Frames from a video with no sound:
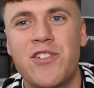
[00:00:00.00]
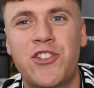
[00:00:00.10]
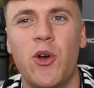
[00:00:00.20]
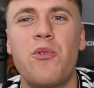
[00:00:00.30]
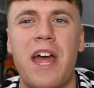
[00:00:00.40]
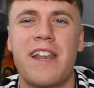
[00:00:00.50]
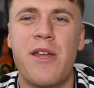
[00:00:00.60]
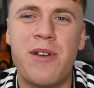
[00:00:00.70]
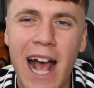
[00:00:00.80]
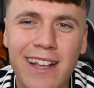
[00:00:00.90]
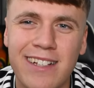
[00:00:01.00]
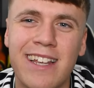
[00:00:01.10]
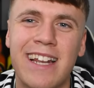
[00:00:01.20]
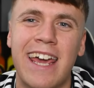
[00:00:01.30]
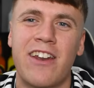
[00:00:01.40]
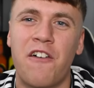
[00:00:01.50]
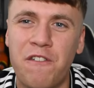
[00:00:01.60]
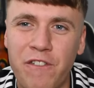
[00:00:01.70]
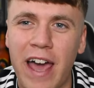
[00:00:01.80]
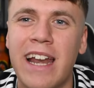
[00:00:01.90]
So then, Newcastle United are
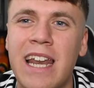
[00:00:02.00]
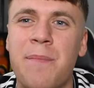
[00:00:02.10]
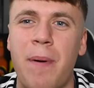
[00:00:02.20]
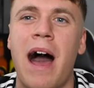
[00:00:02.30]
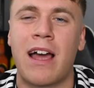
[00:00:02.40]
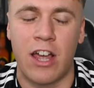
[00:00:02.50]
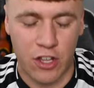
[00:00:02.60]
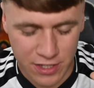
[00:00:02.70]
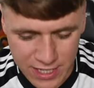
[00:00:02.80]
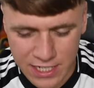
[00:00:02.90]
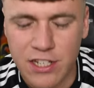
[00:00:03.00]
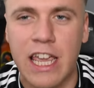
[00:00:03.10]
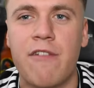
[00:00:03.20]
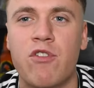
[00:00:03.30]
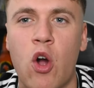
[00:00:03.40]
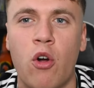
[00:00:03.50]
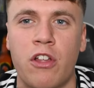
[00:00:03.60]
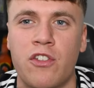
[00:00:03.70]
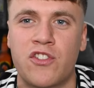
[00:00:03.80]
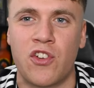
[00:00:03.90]
finally back. This is getting recorded
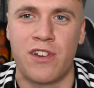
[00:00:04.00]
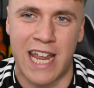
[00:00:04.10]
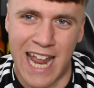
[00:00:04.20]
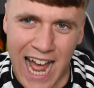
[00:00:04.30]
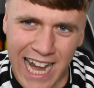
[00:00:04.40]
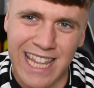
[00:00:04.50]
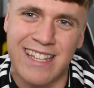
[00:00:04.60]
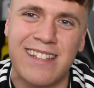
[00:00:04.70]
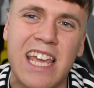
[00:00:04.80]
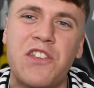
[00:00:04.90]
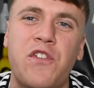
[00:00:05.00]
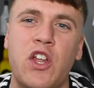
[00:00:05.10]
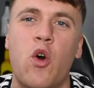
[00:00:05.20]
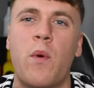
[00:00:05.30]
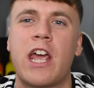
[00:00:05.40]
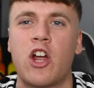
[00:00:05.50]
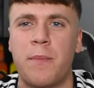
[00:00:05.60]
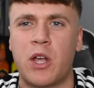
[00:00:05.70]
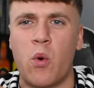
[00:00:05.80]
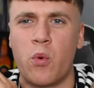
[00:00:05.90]
on Sunday, and in today's video, we're going
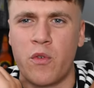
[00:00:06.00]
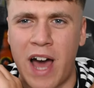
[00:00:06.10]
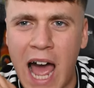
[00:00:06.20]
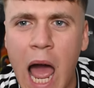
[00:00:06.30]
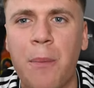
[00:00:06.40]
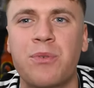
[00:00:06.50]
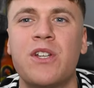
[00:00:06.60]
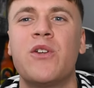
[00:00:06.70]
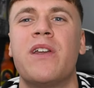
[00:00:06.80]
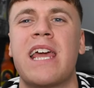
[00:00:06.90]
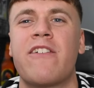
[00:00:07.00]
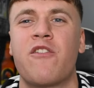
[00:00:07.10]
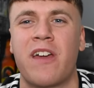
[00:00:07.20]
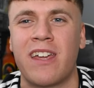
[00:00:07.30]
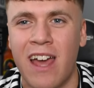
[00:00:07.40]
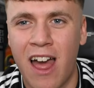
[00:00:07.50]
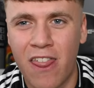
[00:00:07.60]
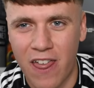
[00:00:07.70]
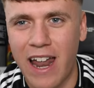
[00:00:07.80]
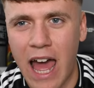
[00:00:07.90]
to be going over absolutely everything
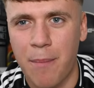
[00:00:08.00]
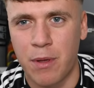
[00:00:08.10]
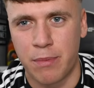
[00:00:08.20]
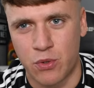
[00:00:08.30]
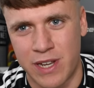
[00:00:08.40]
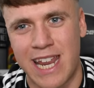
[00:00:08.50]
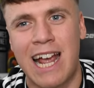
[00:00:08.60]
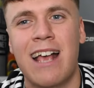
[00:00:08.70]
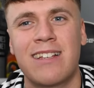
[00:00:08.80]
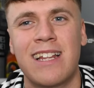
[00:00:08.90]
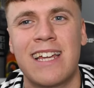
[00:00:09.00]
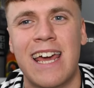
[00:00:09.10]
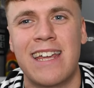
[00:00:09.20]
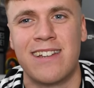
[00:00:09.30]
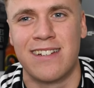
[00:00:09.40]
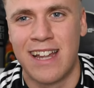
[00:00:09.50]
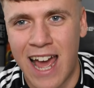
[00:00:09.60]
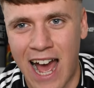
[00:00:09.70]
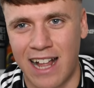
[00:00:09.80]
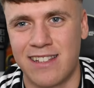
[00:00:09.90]
that happened between Newcastle United
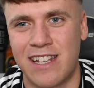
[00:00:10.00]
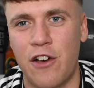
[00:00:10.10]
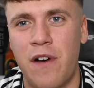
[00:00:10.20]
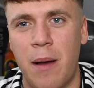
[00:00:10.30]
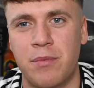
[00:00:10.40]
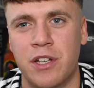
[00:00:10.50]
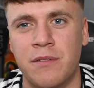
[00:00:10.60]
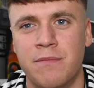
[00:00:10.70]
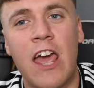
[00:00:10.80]
and Southampton.